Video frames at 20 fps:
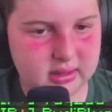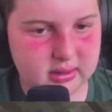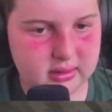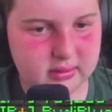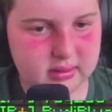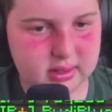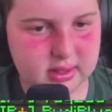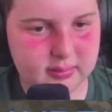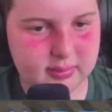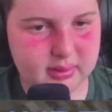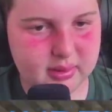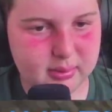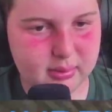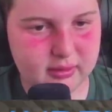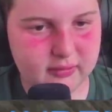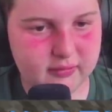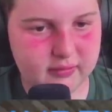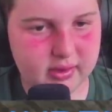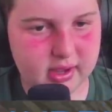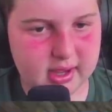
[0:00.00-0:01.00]
tip number
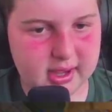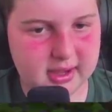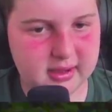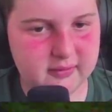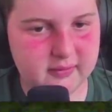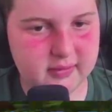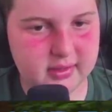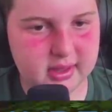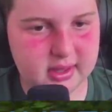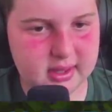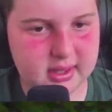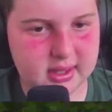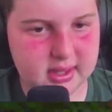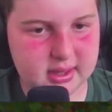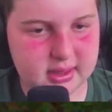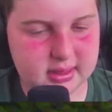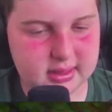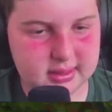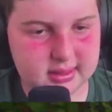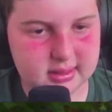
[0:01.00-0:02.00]
5
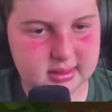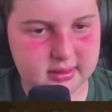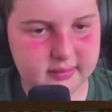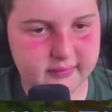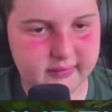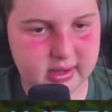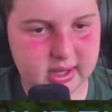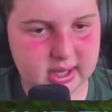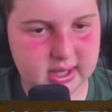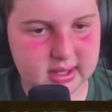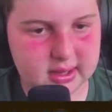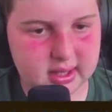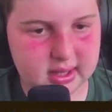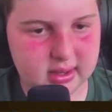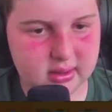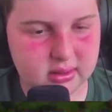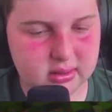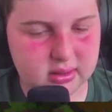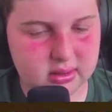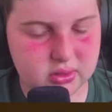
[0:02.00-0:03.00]
is the lines.
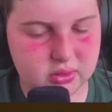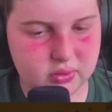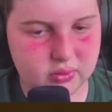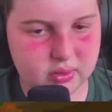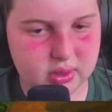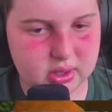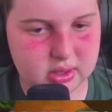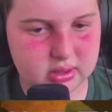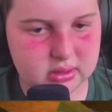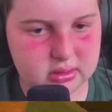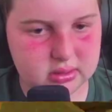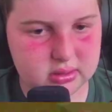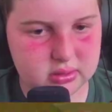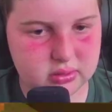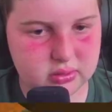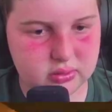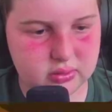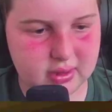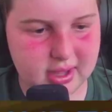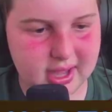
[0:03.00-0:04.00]
How do you want
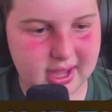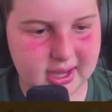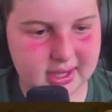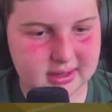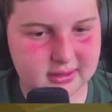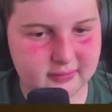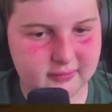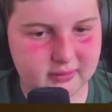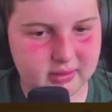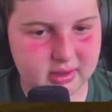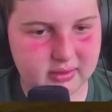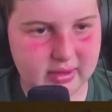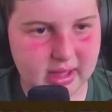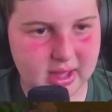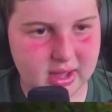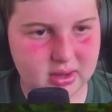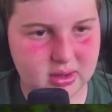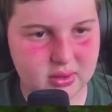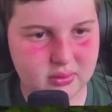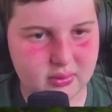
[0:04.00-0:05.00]
to
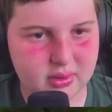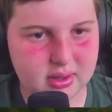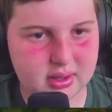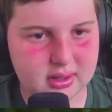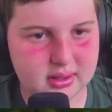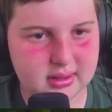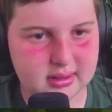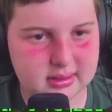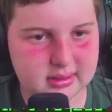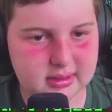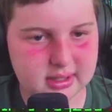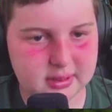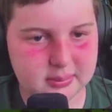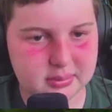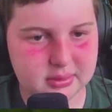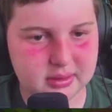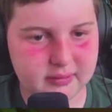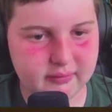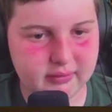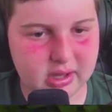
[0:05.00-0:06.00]
how do you want to skip
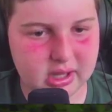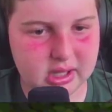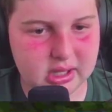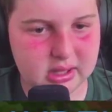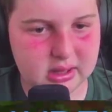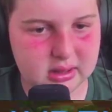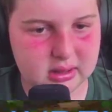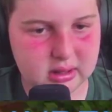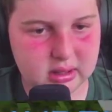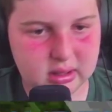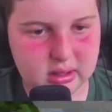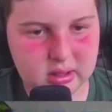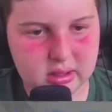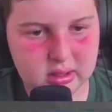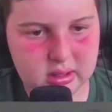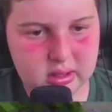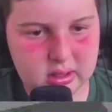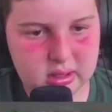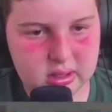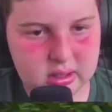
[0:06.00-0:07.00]
the lines?
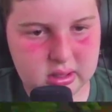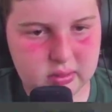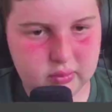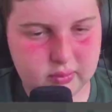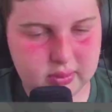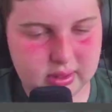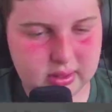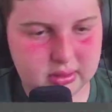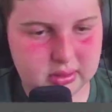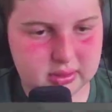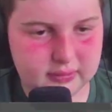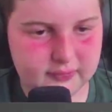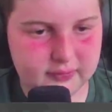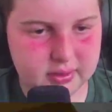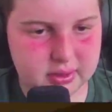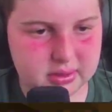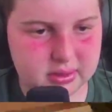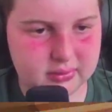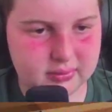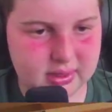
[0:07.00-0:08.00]
Well, the
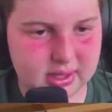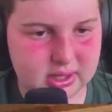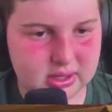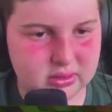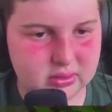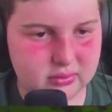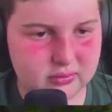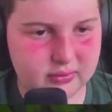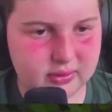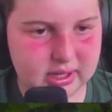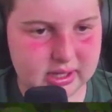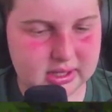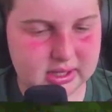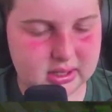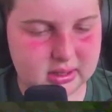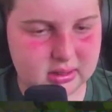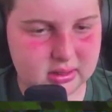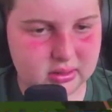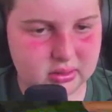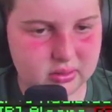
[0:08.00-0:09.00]
first way you'd like to
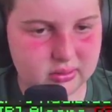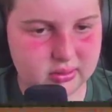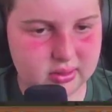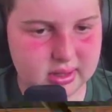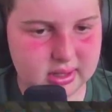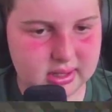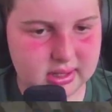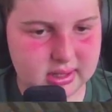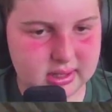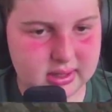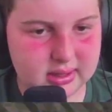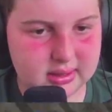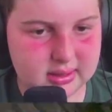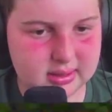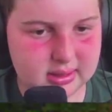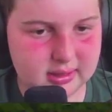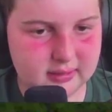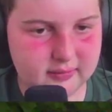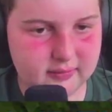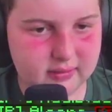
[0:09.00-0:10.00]
do is
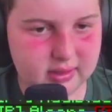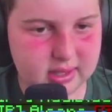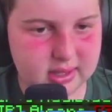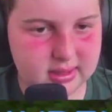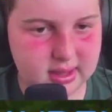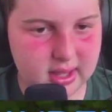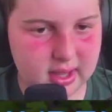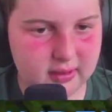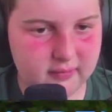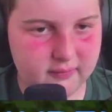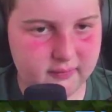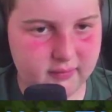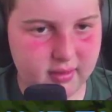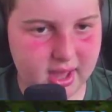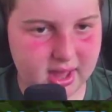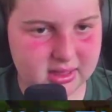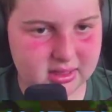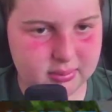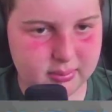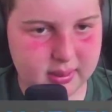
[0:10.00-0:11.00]
a
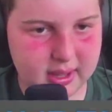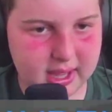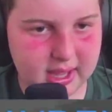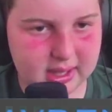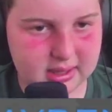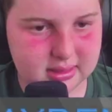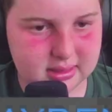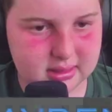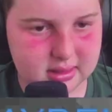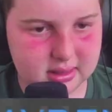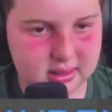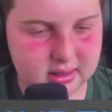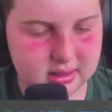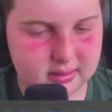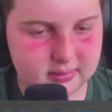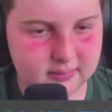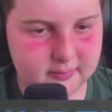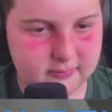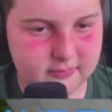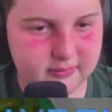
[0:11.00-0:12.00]
fast pass.
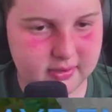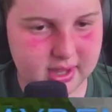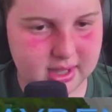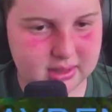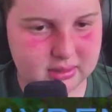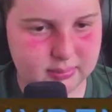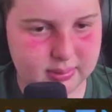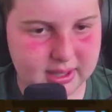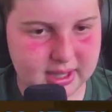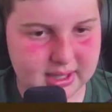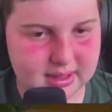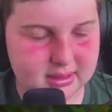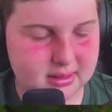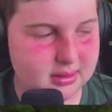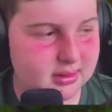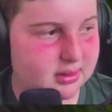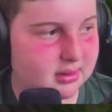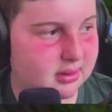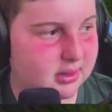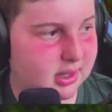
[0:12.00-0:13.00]
Fast
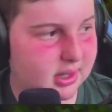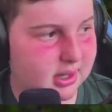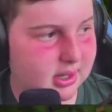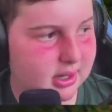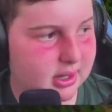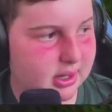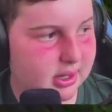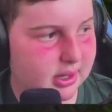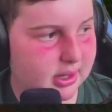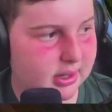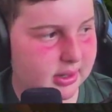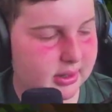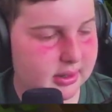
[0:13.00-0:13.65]
passes are